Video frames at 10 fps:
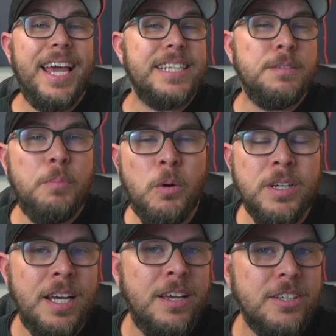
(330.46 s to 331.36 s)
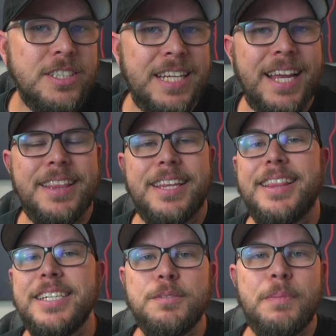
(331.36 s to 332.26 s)
It's important to understand that
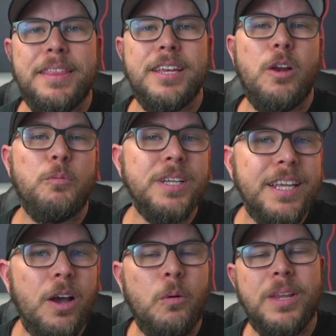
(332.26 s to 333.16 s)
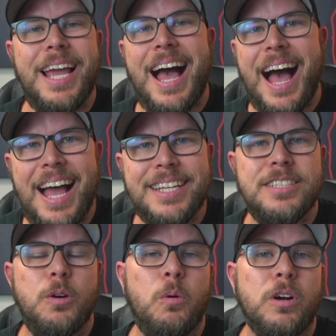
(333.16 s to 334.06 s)
this method really only
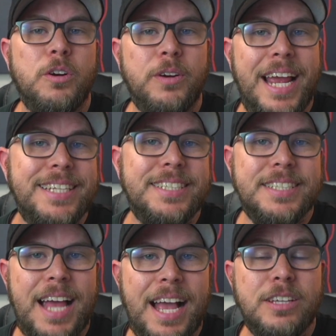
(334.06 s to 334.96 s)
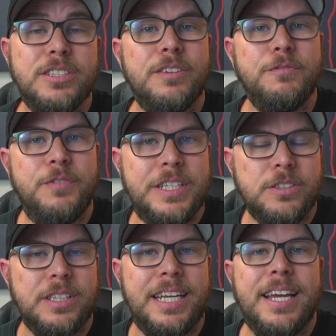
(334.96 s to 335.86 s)
hides or creates styles
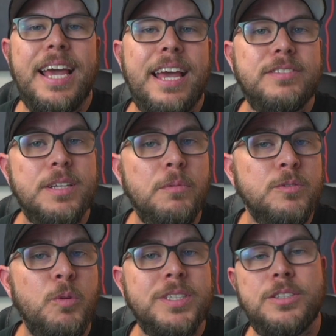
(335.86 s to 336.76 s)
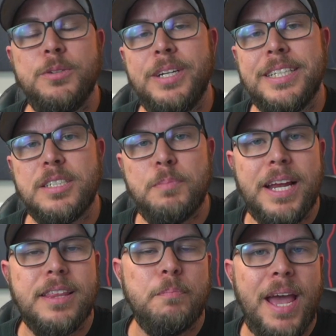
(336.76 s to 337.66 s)
visually. If someone was to
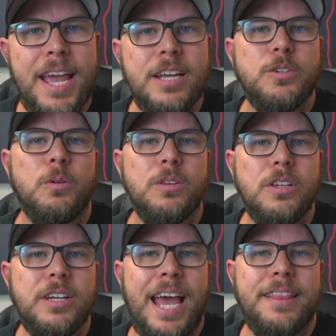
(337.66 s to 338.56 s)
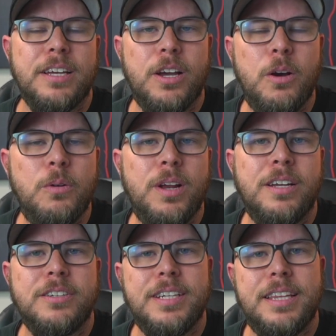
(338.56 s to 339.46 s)
inspect the page or look at the code
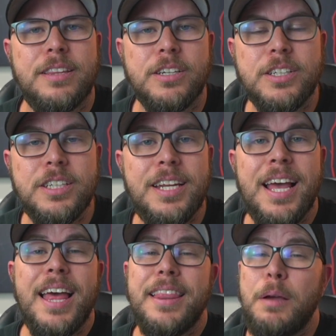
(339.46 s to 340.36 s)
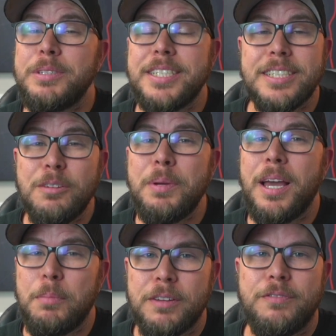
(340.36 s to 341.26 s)
underneath the hood, they would still be
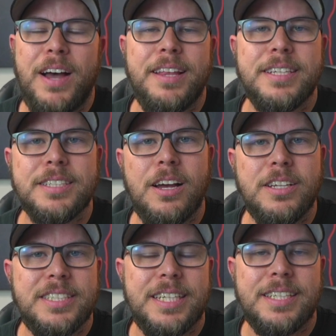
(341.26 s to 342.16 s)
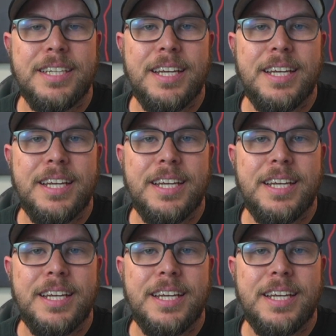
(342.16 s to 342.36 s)
able to find this content.